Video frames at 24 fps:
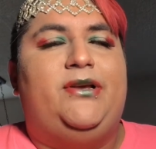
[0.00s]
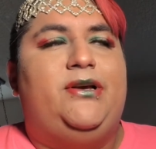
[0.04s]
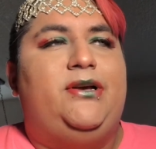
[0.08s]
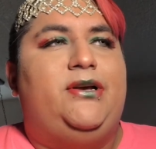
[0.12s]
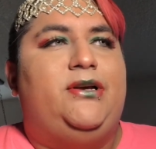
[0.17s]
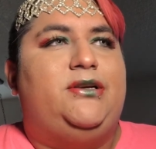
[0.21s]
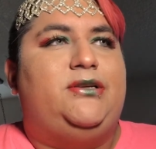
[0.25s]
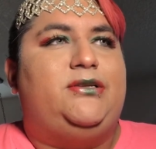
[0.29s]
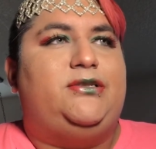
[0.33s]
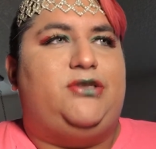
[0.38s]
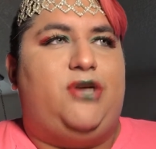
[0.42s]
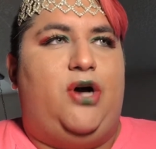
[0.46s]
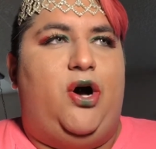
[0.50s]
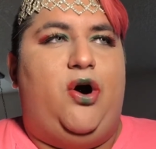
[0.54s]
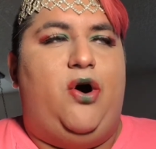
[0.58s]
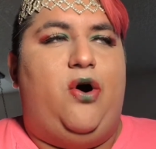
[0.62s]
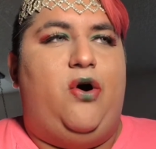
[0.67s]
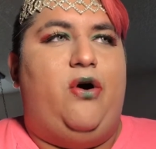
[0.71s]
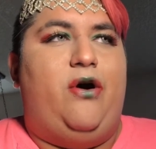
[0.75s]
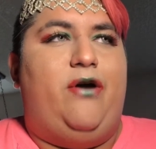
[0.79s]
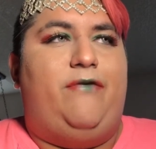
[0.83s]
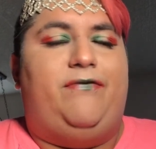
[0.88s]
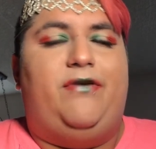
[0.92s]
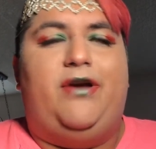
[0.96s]

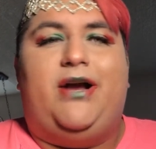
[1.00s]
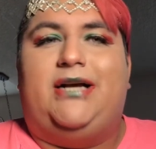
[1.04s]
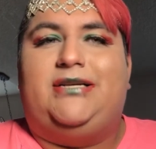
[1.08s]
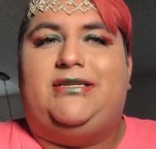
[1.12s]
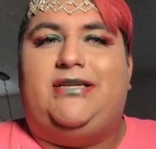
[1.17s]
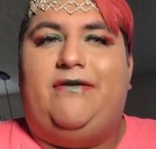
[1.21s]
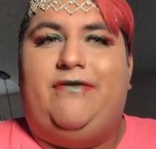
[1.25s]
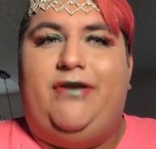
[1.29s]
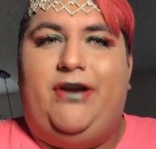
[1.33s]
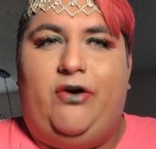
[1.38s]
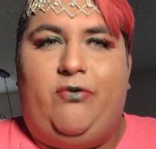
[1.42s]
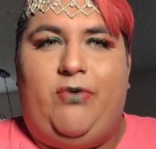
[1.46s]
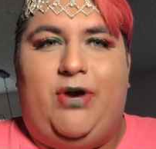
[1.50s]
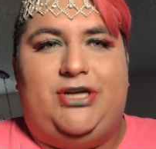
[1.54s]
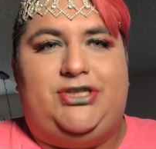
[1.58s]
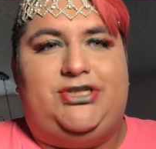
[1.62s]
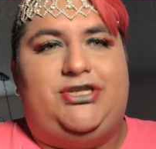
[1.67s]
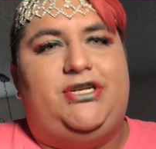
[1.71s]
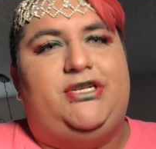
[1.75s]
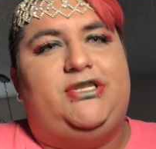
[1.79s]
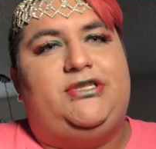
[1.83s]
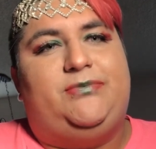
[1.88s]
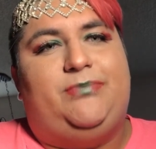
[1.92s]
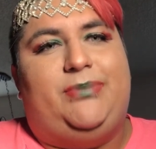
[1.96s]
So if you guys have any
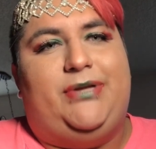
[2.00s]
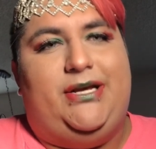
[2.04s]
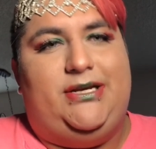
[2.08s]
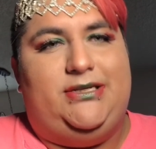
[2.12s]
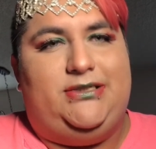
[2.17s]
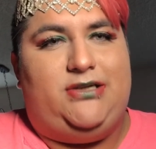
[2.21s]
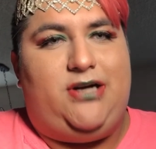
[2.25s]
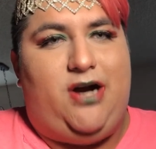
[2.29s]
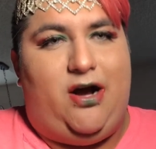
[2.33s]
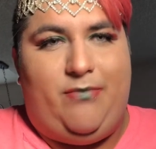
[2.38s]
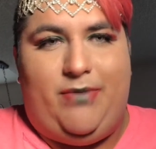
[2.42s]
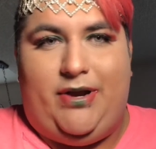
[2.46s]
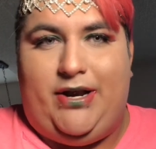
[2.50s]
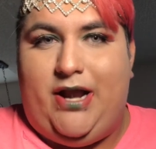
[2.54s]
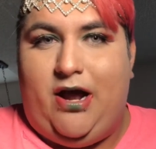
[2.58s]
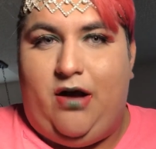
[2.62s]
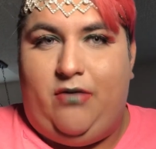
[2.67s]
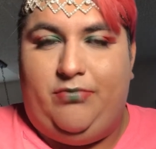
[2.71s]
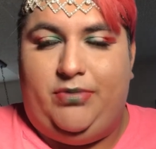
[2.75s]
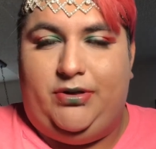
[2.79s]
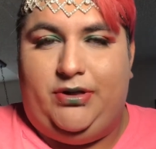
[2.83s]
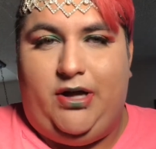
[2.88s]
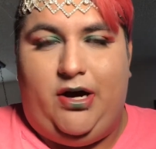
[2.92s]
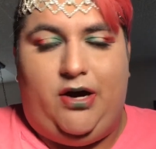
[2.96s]
questions, please comment
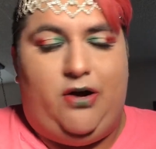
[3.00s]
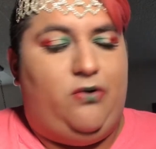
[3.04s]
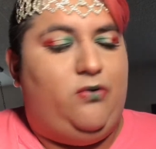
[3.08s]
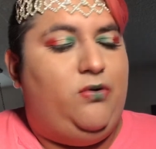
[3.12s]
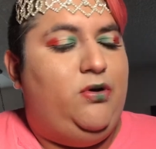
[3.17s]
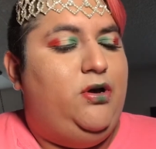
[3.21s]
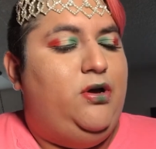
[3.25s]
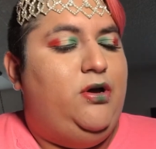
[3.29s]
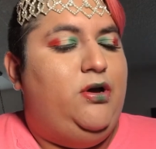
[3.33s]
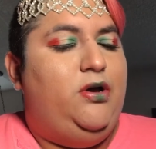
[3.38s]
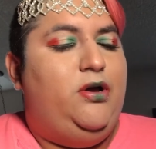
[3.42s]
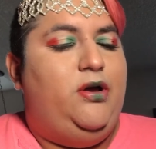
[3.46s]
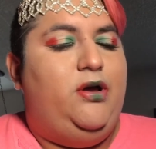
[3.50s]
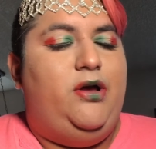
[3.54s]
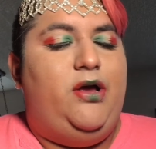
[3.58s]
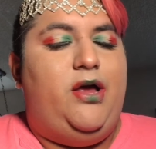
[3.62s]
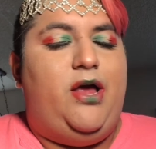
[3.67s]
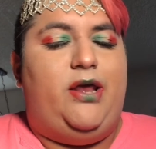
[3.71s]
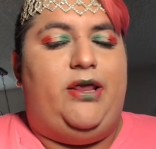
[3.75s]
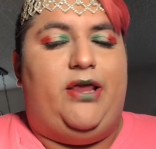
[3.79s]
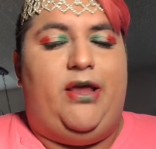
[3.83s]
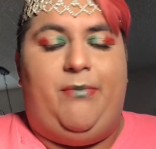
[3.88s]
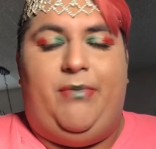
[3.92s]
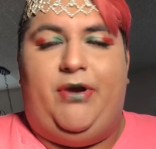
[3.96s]
down below.
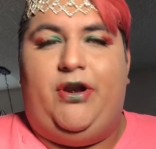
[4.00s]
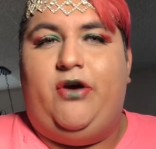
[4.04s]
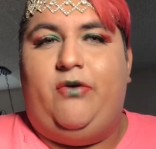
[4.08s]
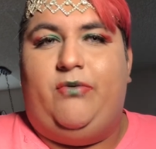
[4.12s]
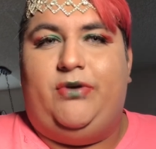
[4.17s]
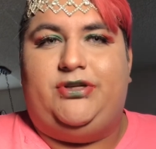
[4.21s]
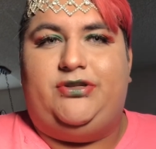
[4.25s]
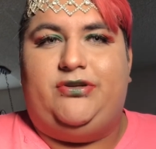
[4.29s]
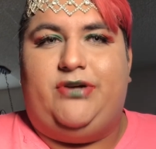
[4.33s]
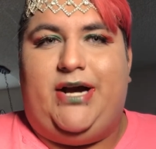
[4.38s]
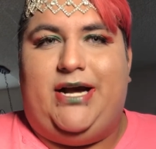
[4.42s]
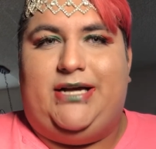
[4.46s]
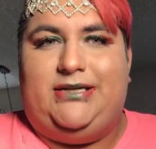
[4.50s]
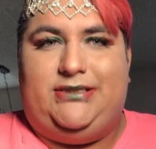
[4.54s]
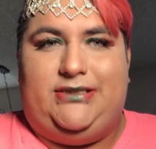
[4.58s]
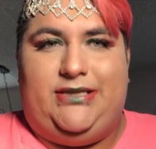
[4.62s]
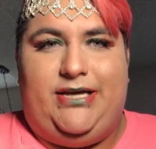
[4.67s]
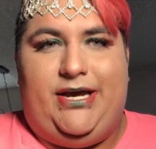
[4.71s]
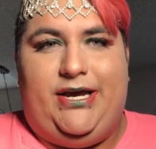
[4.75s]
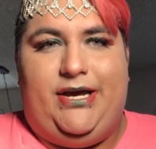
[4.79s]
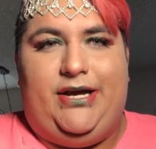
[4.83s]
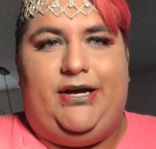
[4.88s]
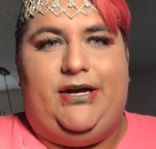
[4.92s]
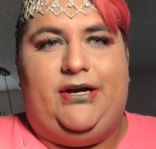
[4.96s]
Let me know what you guys
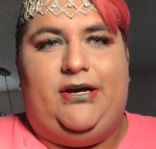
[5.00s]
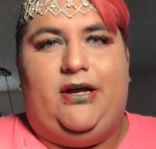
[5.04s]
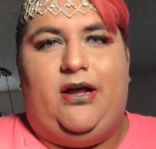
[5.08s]
think.